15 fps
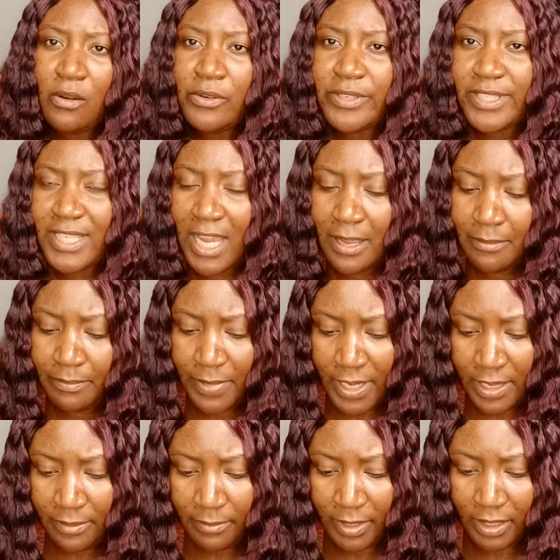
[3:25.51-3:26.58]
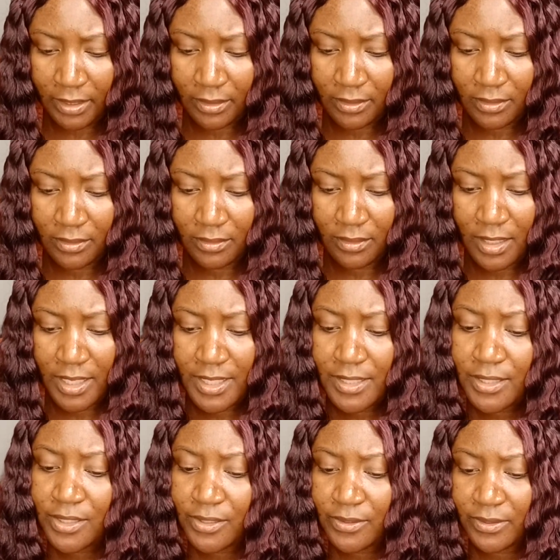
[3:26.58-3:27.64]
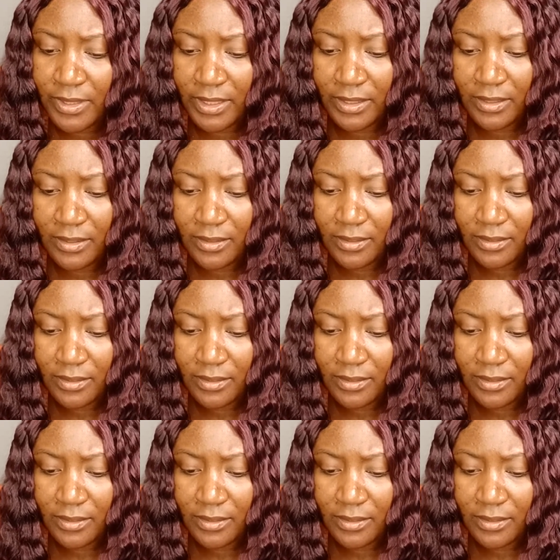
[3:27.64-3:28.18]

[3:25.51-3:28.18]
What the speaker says: on-time payment history.